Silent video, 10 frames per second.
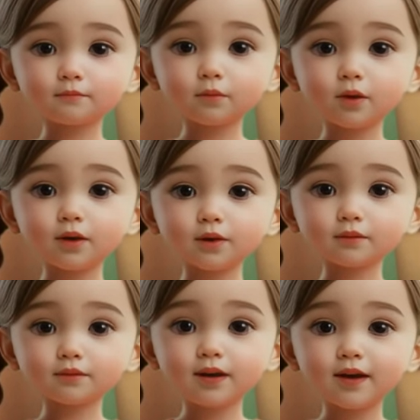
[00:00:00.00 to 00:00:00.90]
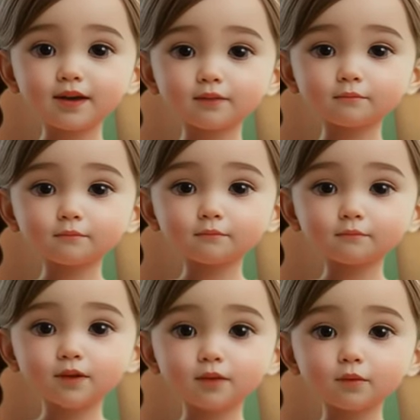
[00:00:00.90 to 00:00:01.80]
See you next time!
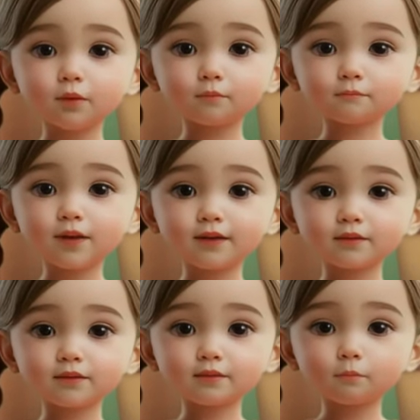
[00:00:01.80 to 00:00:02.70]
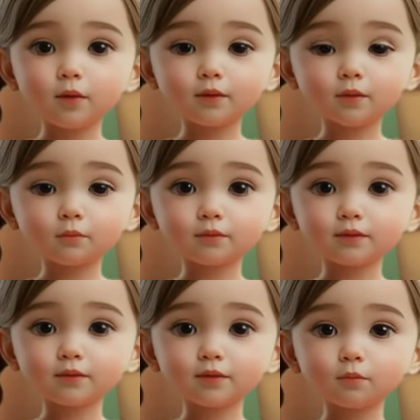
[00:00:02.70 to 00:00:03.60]
Hello friends, welcome
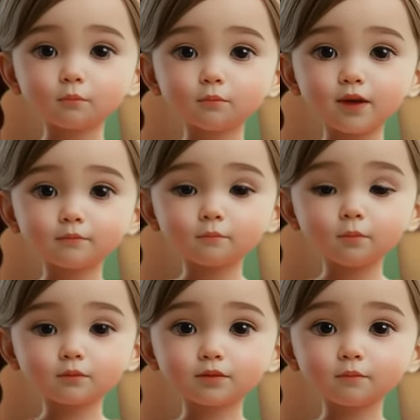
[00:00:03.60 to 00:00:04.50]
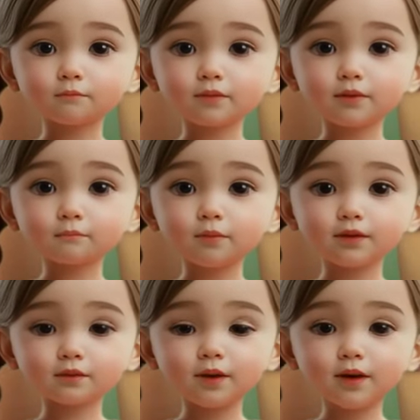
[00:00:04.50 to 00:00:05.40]
to Little Marvels, your
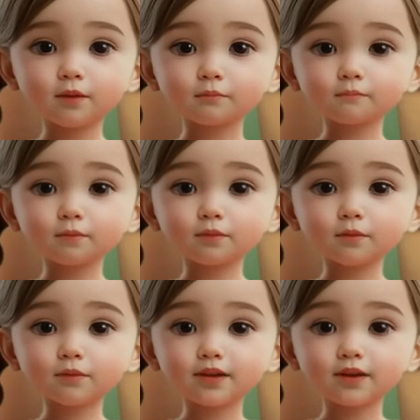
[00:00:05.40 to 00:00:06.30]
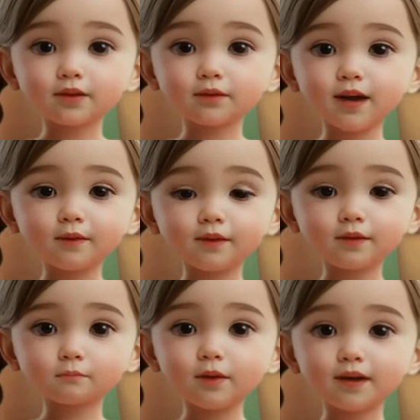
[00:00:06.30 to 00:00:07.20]
favorite channel for learning and
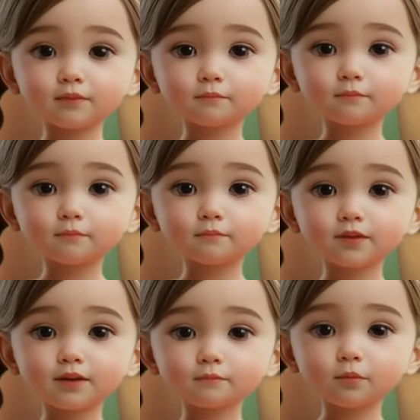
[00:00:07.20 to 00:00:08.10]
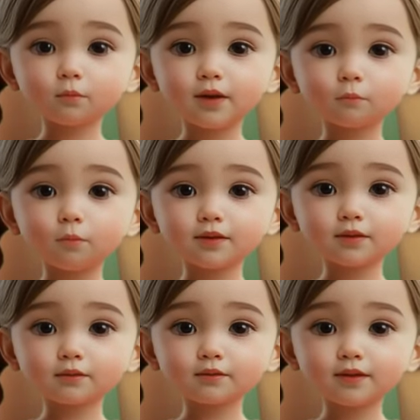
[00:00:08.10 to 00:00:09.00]
having fun. If you like what
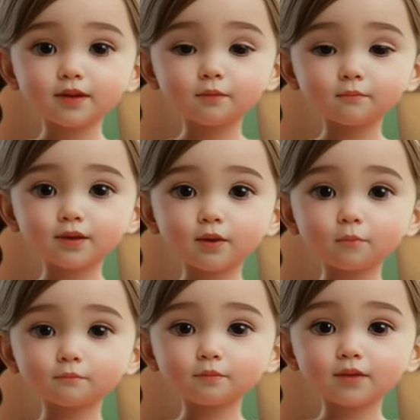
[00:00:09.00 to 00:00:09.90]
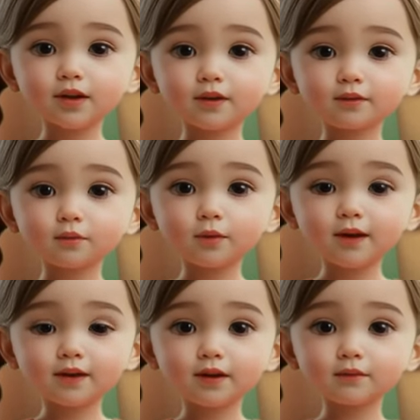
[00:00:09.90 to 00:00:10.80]
you see, don't forget to
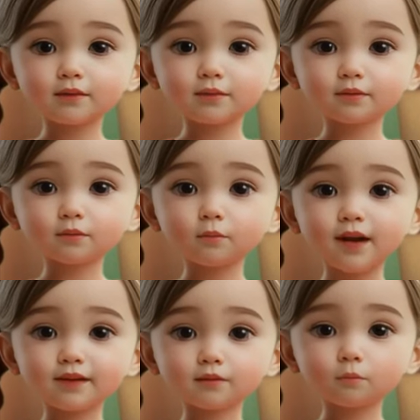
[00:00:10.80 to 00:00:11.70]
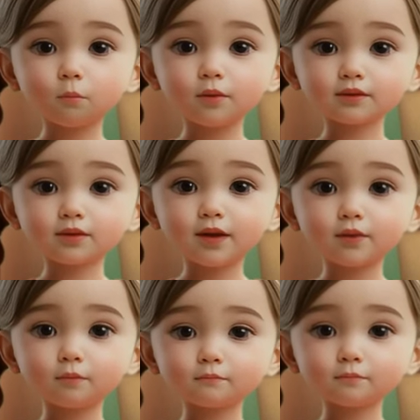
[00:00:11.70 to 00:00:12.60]
like and subscribe to our
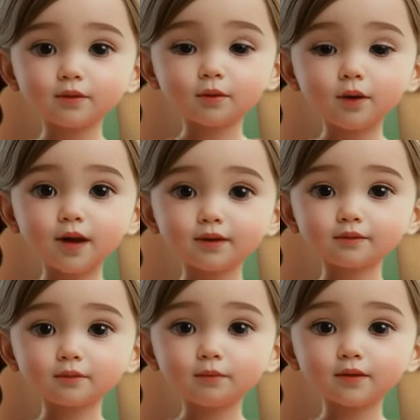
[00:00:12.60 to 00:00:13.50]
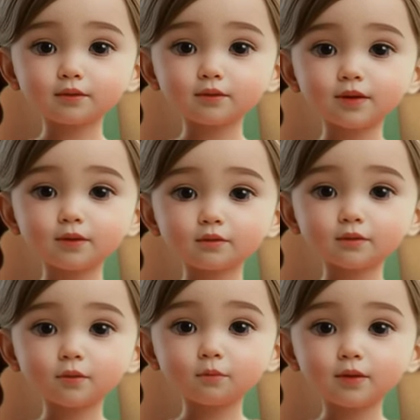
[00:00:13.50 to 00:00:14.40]
channel for more awesome
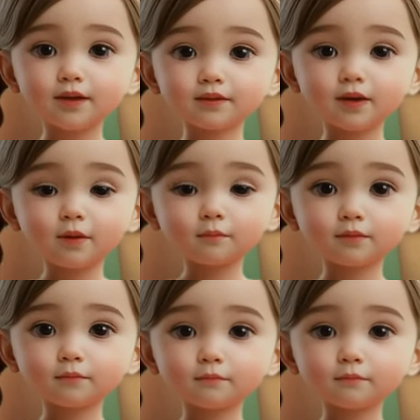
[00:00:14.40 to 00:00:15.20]
educational content.